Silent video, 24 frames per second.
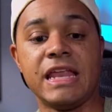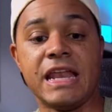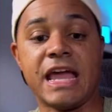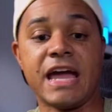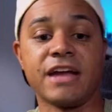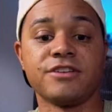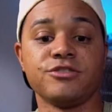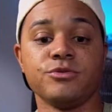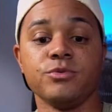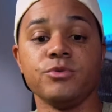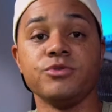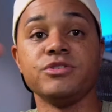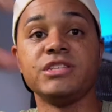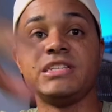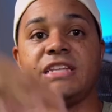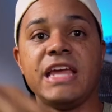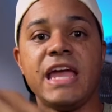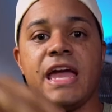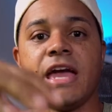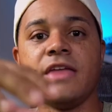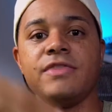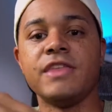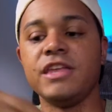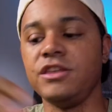an actual
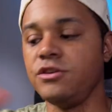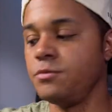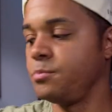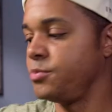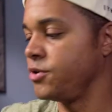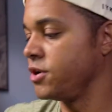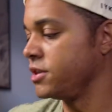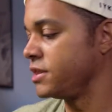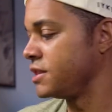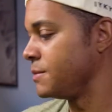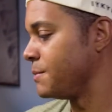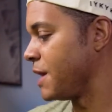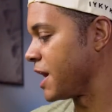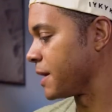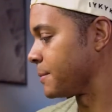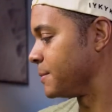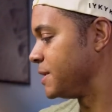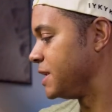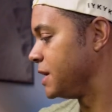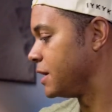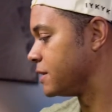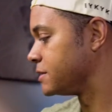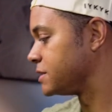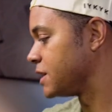stand that you put the Mac
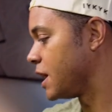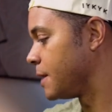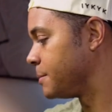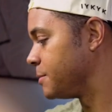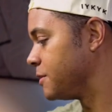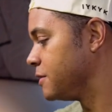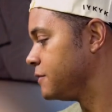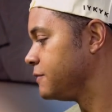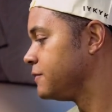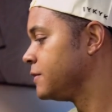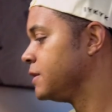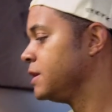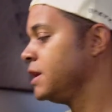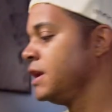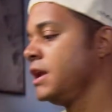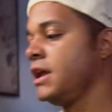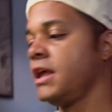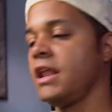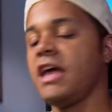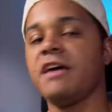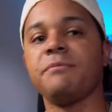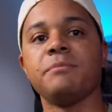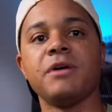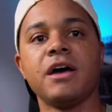Mini on top of.
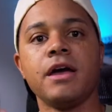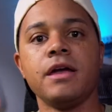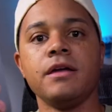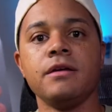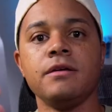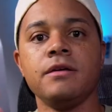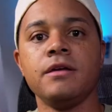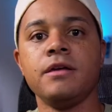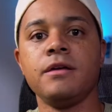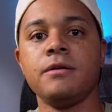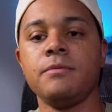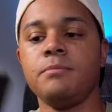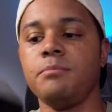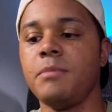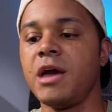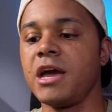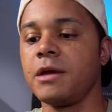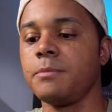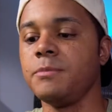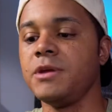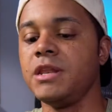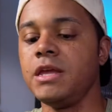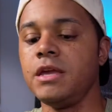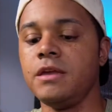Have my
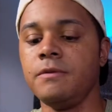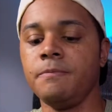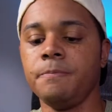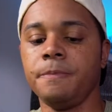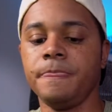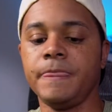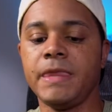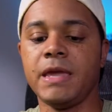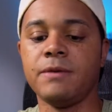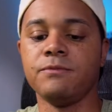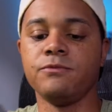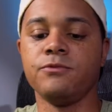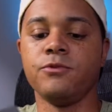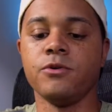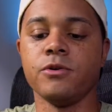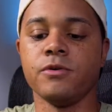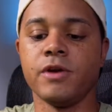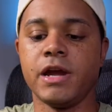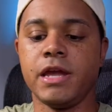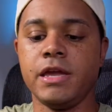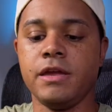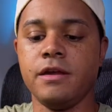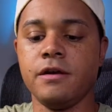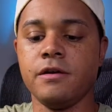Mac Mini M4
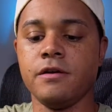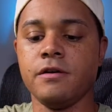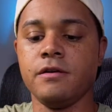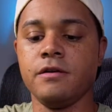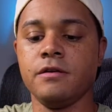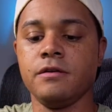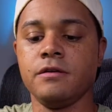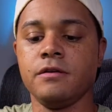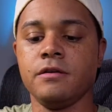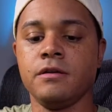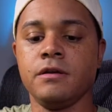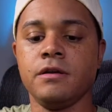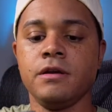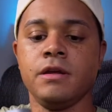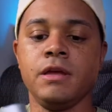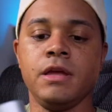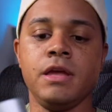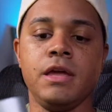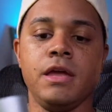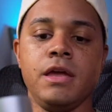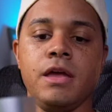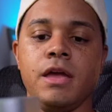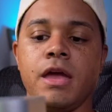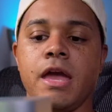right here
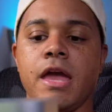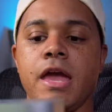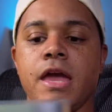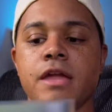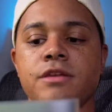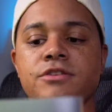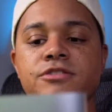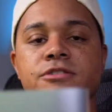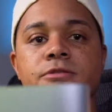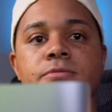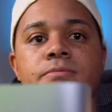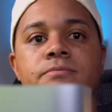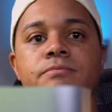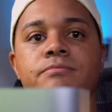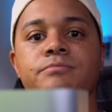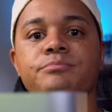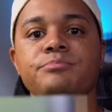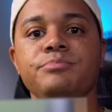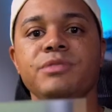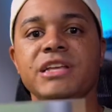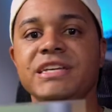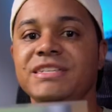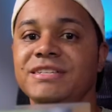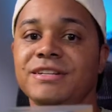and just
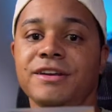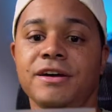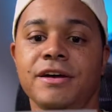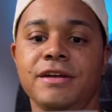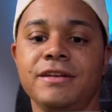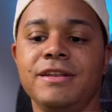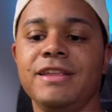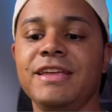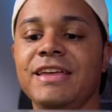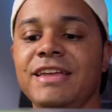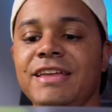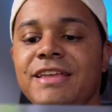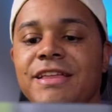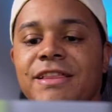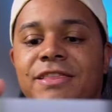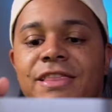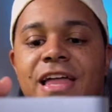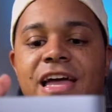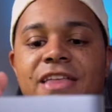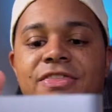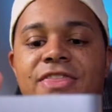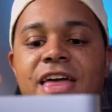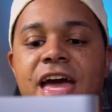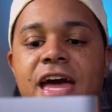place it on
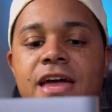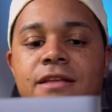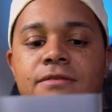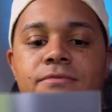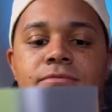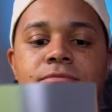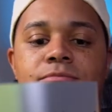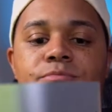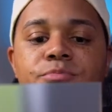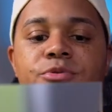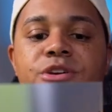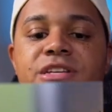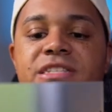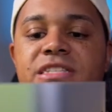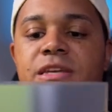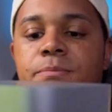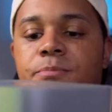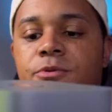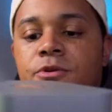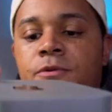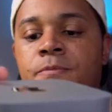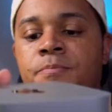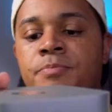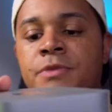like that. Pretty
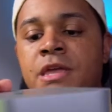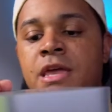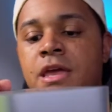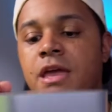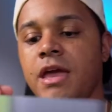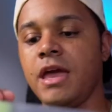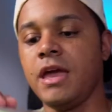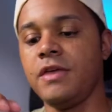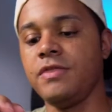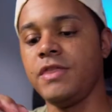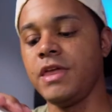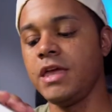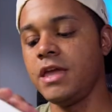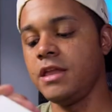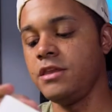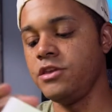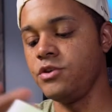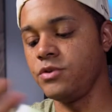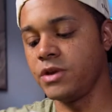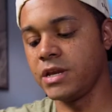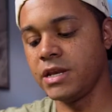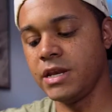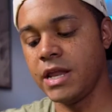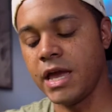simple. And then
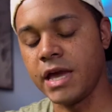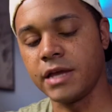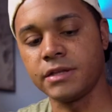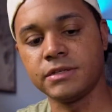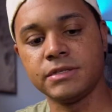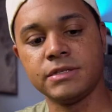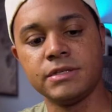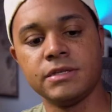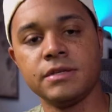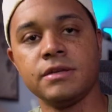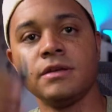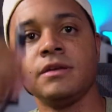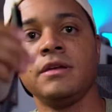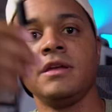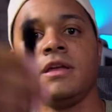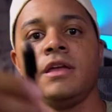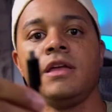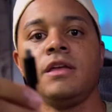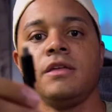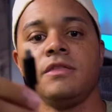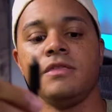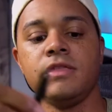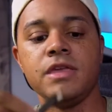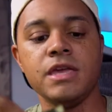you connect
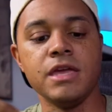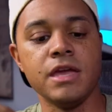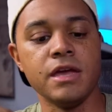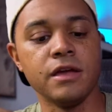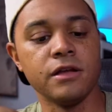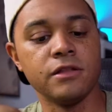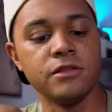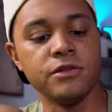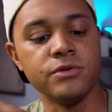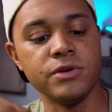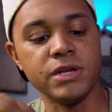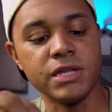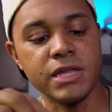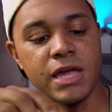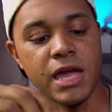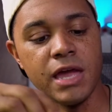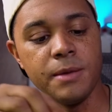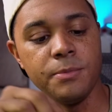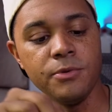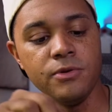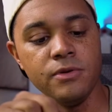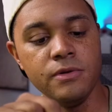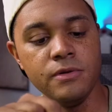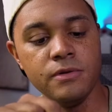the included
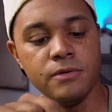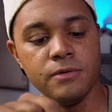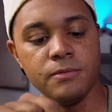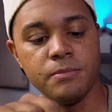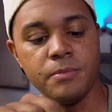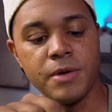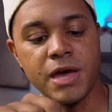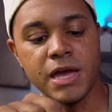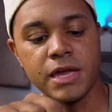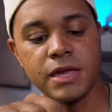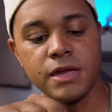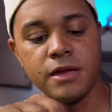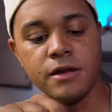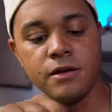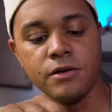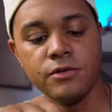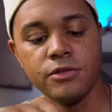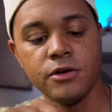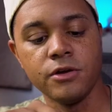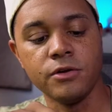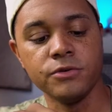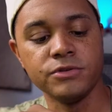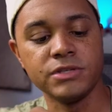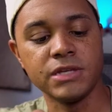cable back here,
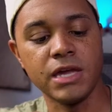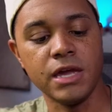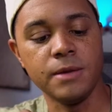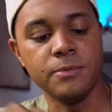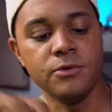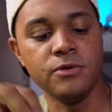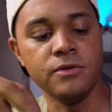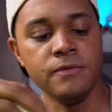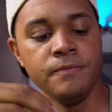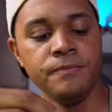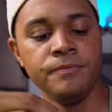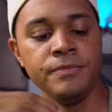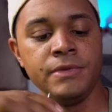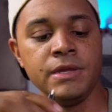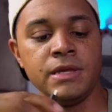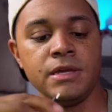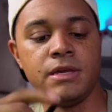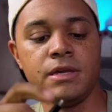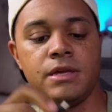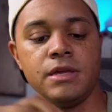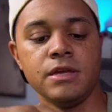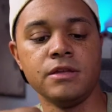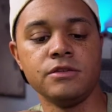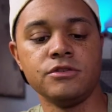the host cable,
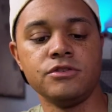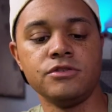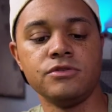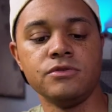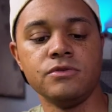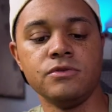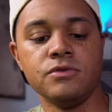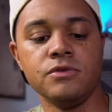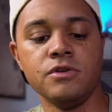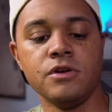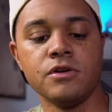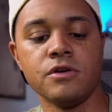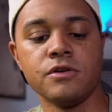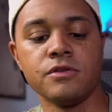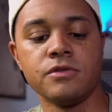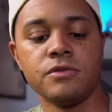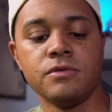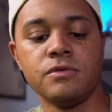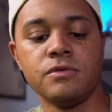into your